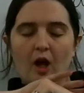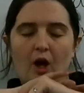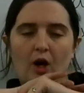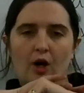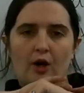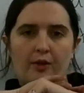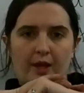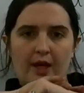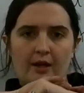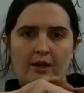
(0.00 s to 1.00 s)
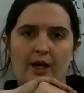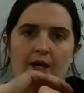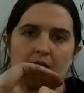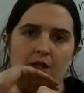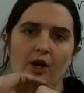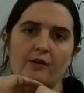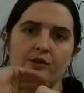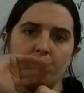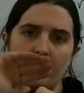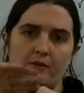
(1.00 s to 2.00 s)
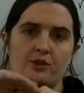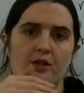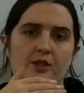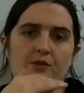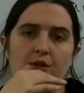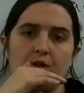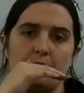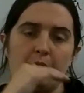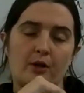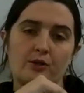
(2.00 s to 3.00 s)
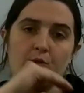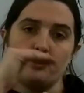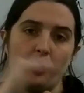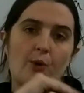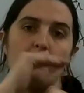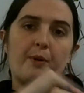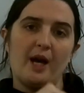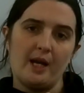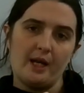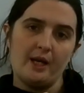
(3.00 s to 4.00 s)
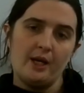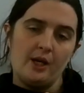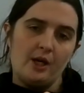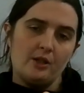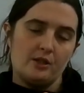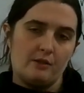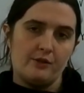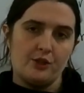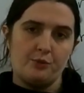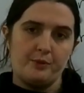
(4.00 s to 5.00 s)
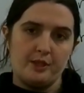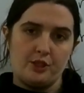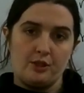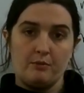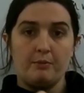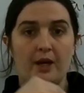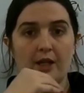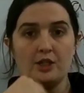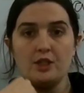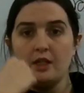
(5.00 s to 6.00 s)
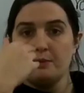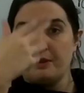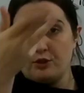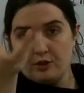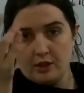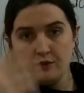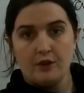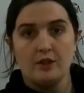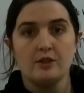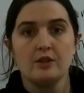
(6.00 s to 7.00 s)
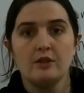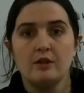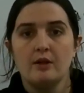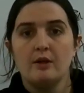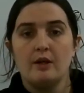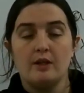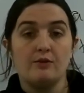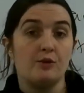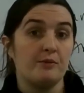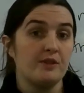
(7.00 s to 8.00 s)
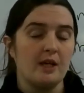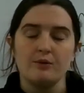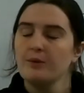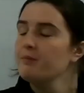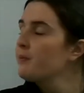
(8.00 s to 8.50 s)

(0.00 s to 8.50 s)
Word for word: are there, and after the wave is transferred, the particles go back to their original position, The energy has been transferred in the form of sound.